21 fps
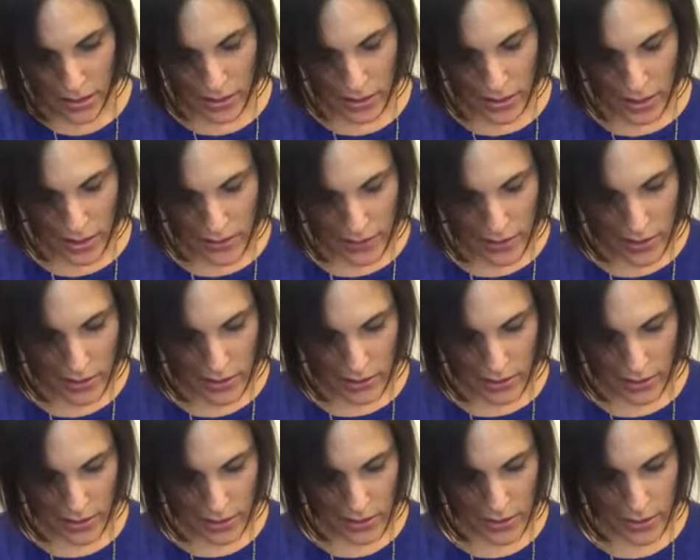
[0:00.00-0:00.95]
I think I've got
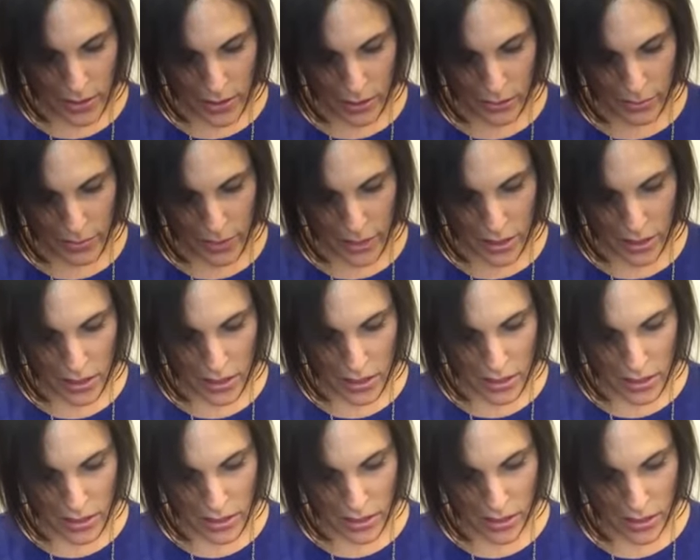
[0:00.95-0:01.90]
all these
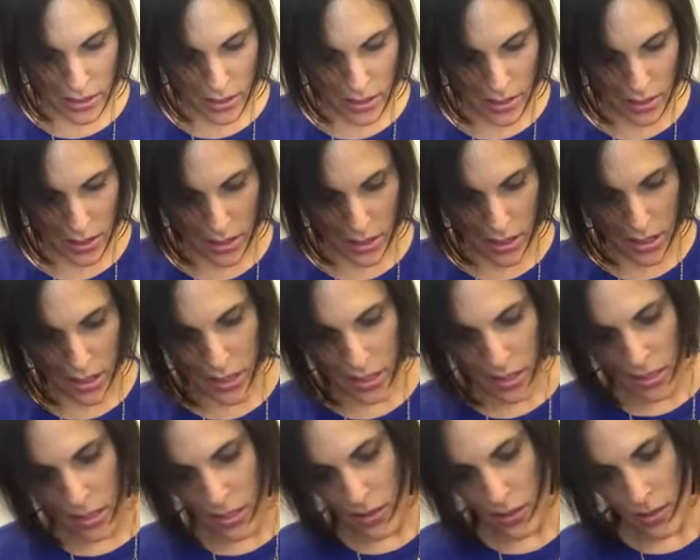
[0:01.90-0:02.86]
opened.
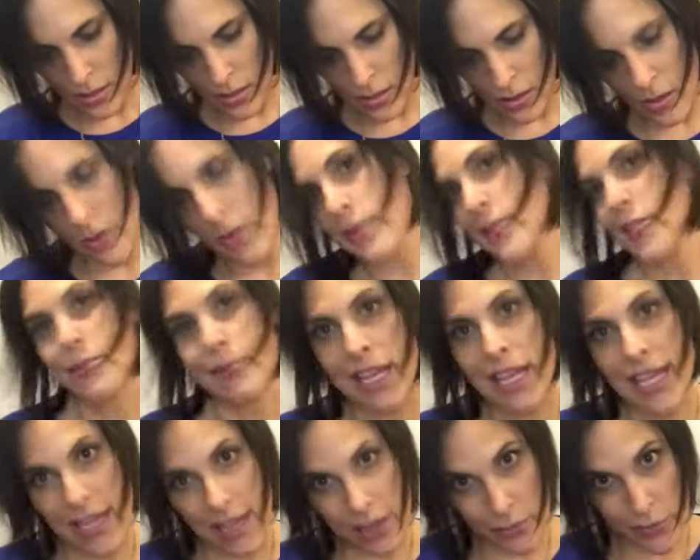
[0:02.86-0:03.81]
Oh, I wish my
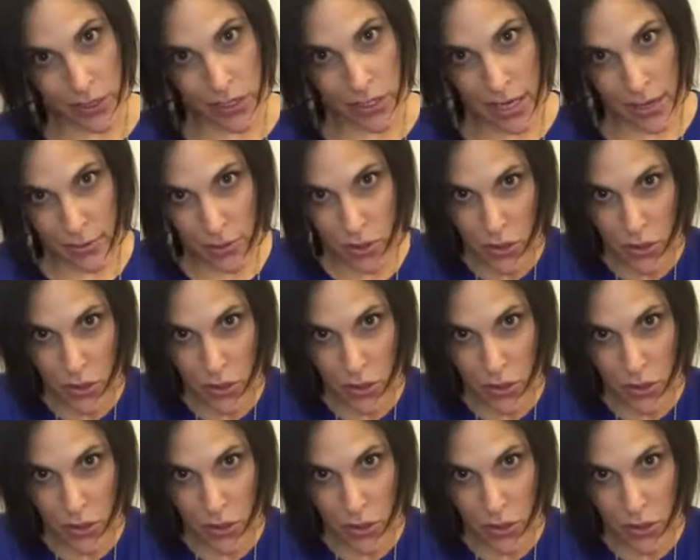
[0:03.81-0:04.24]
kid would stop